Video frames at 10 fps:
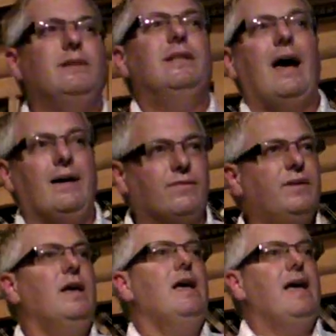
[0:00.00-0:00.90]
life.
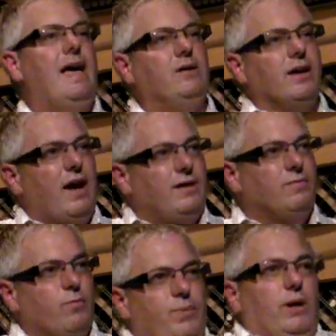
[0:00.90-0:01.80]
And it kind
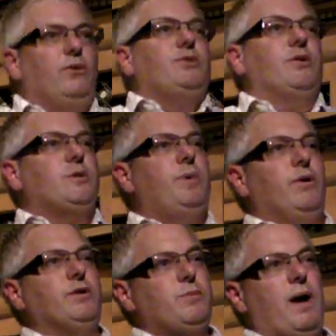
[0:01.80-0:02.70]
of builds our
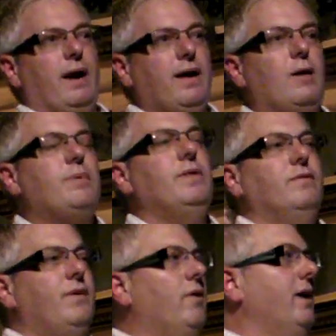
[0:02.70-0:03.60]
spirits back up. And at the
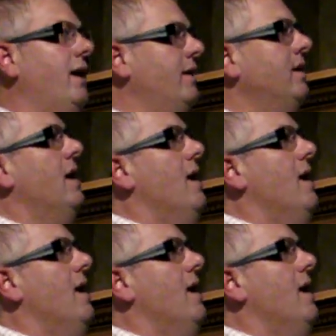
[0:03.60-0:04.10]
very end,